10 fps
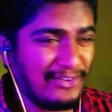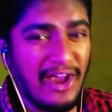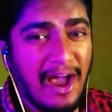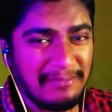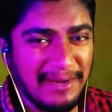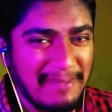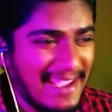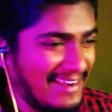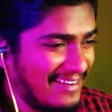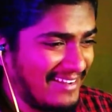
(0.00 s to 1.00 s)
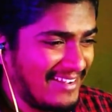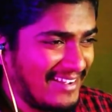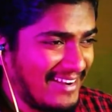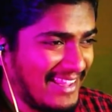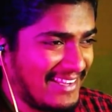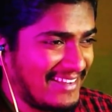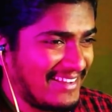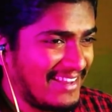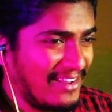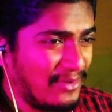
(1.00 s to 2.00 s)
Omni Man? Like
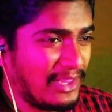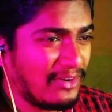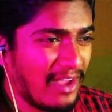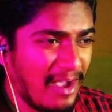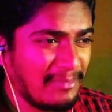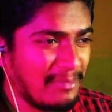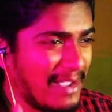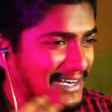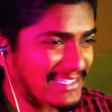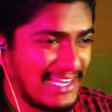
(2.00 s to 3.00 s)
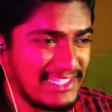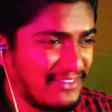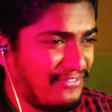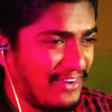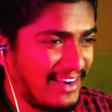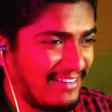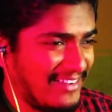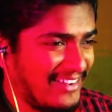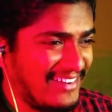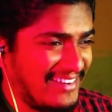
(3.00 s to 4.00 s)
without Omni Man, it doesn't sure. feel
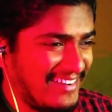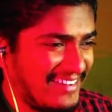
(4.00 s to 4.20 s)
good.